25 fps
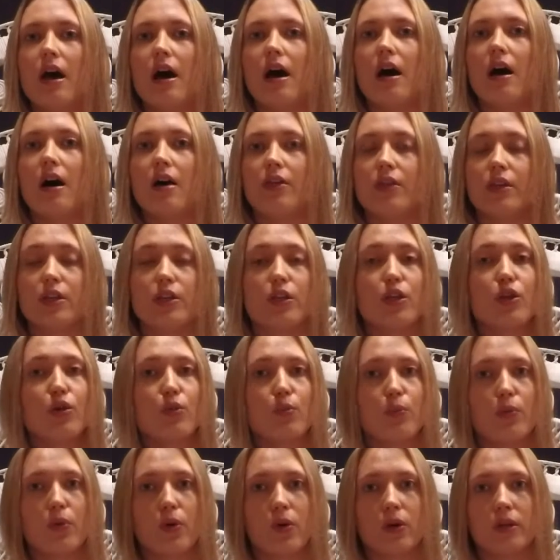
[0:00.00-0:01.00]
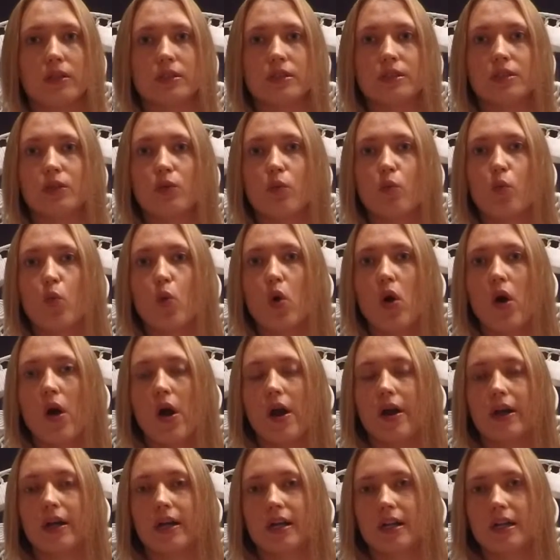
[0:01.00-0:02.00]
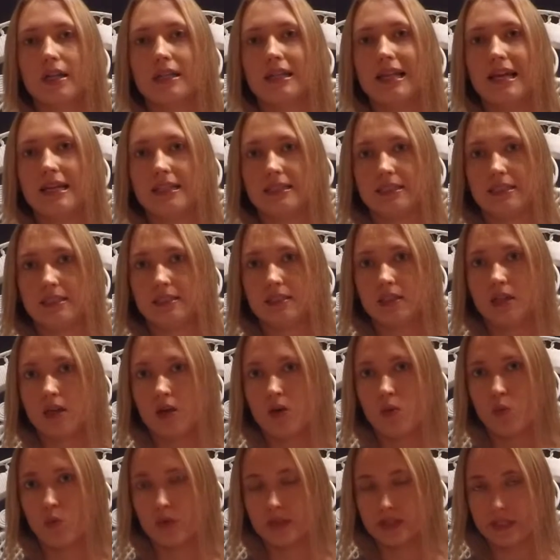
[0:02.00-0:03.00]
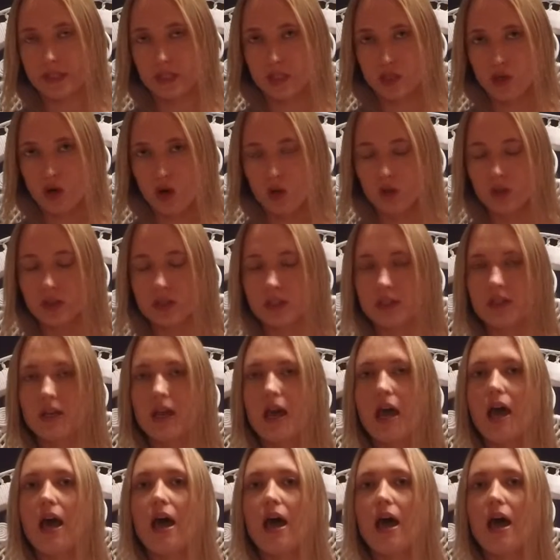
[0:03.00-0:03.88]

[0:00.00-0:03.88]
the newborns were cleansed with salt,